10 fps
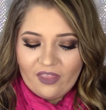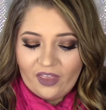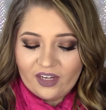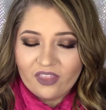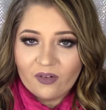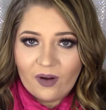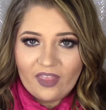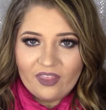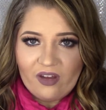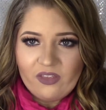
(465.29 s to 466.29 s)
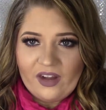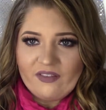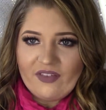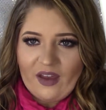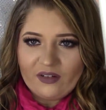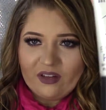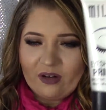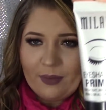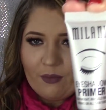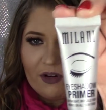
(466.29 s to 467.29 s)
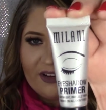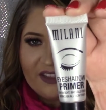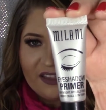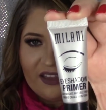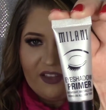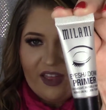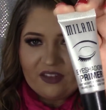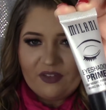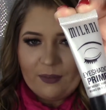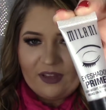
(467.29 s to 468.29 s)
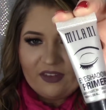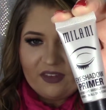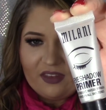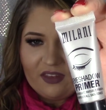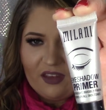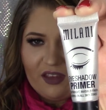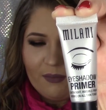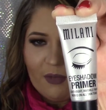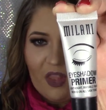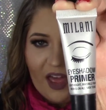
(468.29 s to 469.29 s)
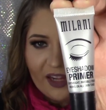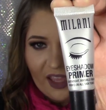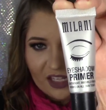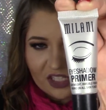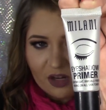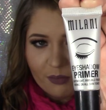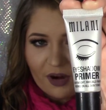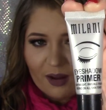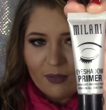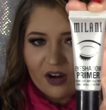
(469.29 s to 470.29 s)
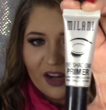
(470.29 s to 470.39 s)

Another one, though, that I found a little bit more recently in the last few months is the Milani eyeshadow primer,